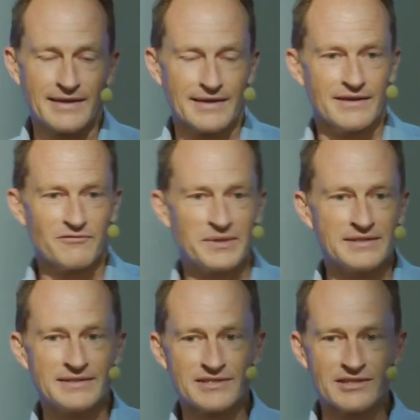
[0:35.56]
I've been
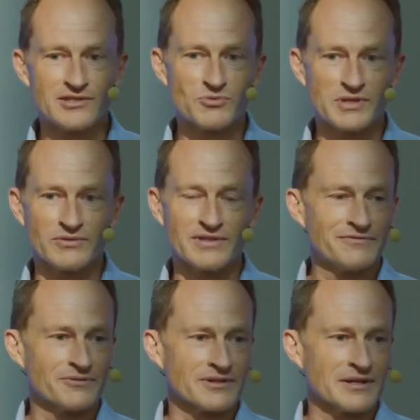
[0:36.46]
in this industry only
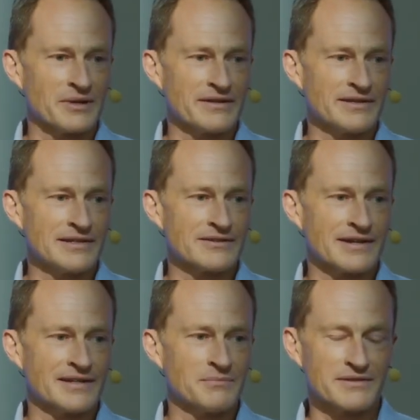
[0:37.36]
for about a year
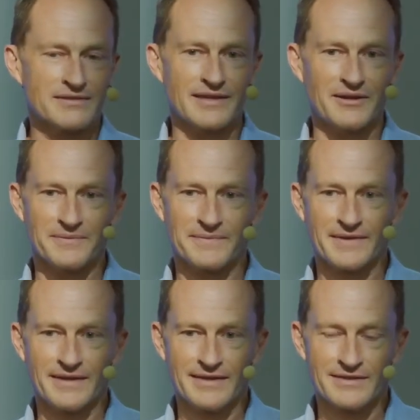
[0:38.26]
and a month now.
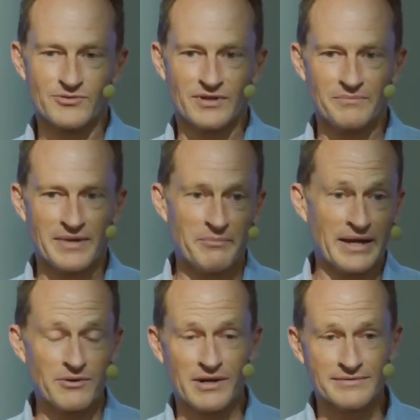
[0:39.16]
So by
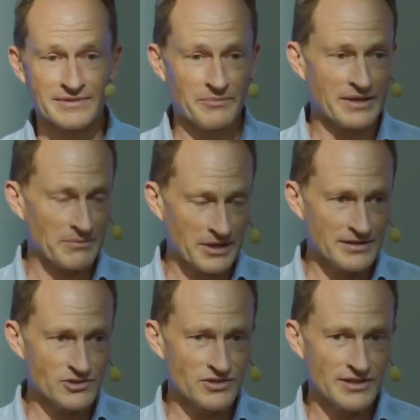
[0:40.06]
background, I'm a chemical
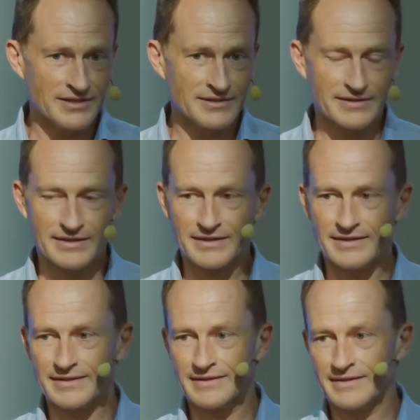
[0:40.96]
engineer.
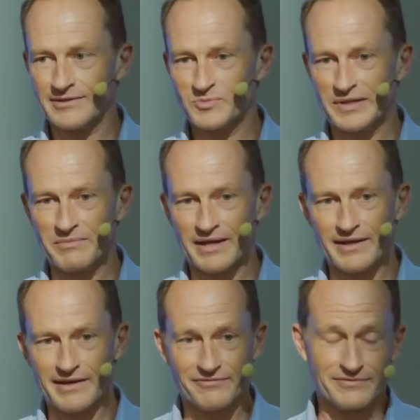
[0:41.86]
I spent my
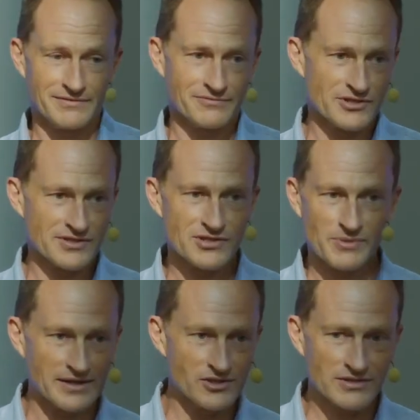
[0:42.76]
life first in
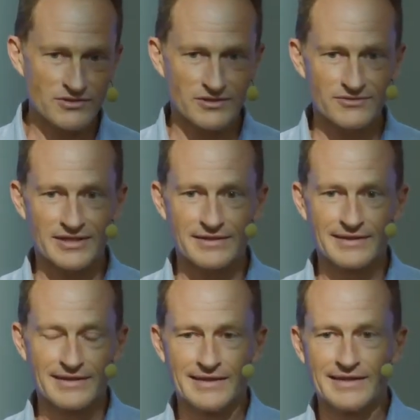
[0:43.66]
strategy consulting,
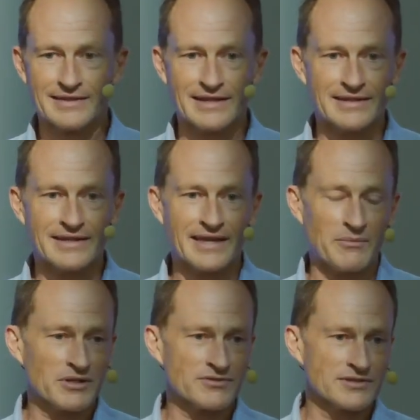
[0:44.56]
then in the
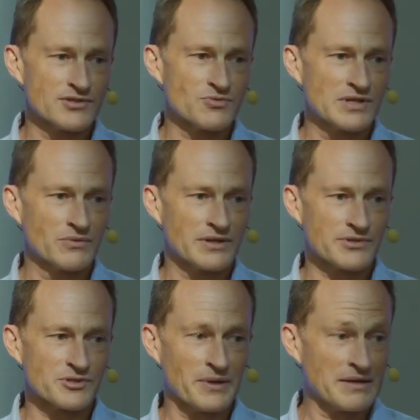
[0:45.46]
chemicals industry where I
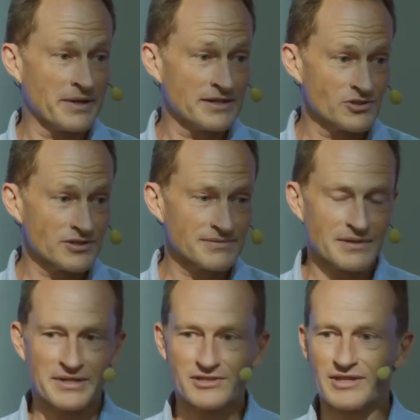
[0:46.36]
was a plant manager. I
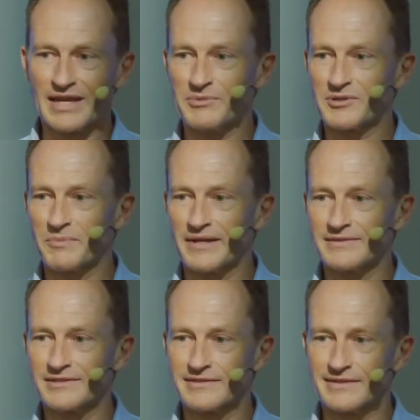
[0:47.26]
managed a chemical
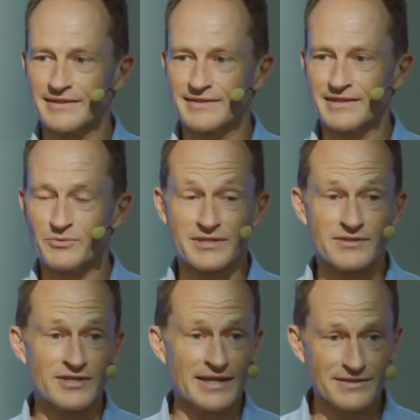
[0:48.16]
plant. Then I was in
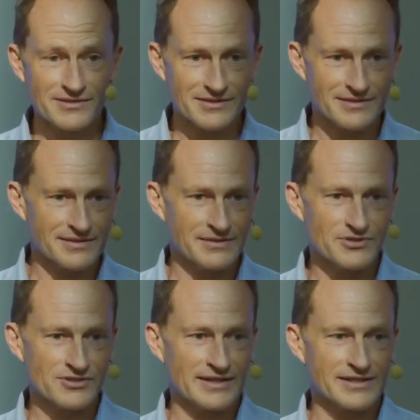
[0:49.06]
sales. I
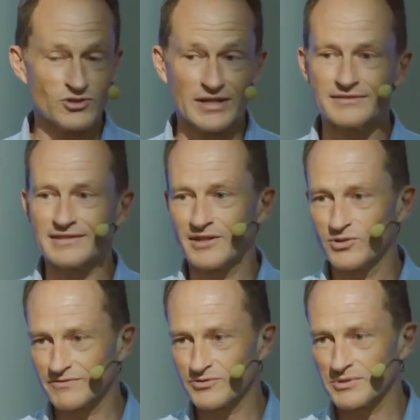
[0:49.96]
was selling gelatin all
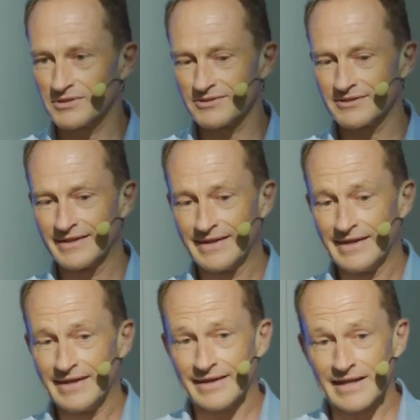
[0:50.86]
over the world.
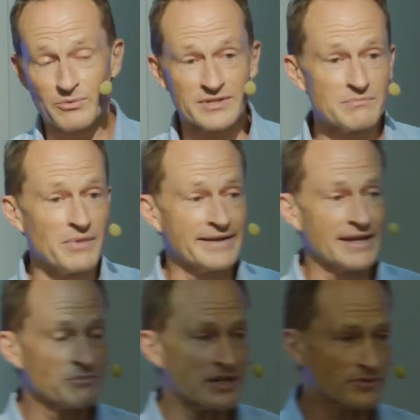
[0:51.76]
And I was in mining
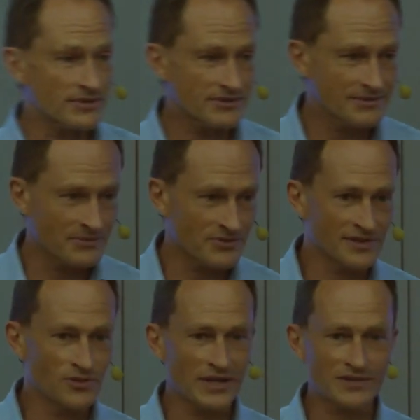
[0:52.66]
and minerals. I was in
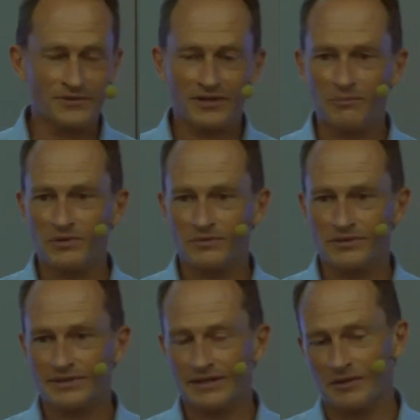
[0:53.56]
the US for a couple
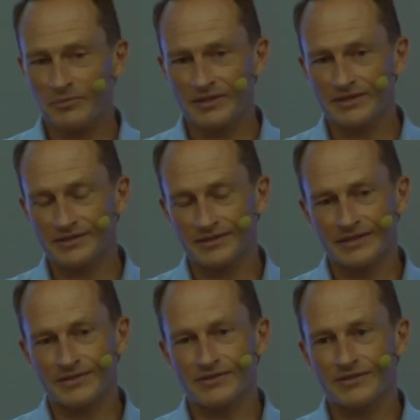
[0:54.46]
of
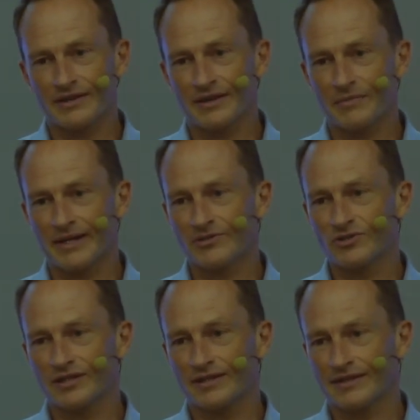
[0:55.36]
years
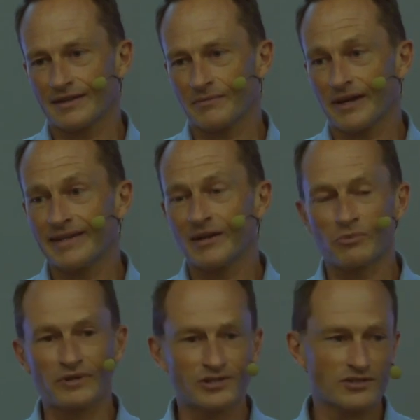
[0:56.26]
managing mining
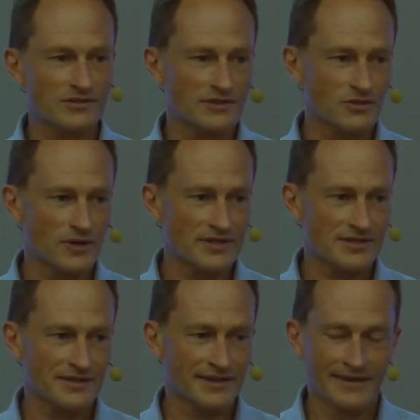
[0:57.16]
operations in the
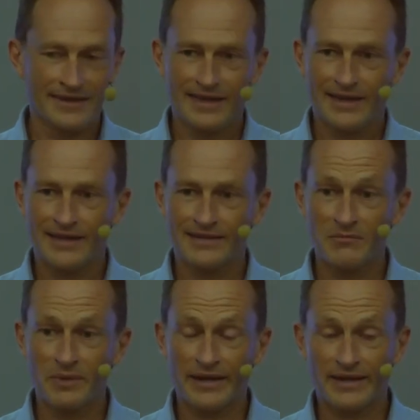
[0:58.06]
US. And
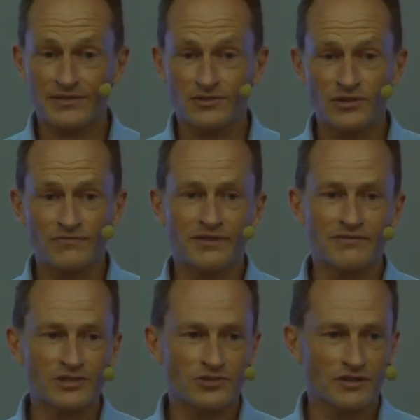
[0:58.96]
then back as a chief
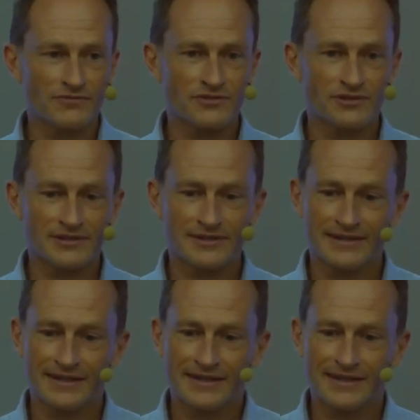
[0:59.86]
innovation officer
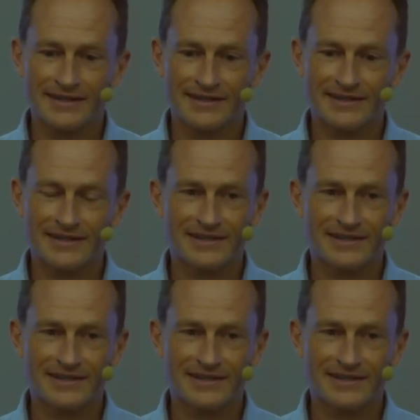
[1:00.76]
at the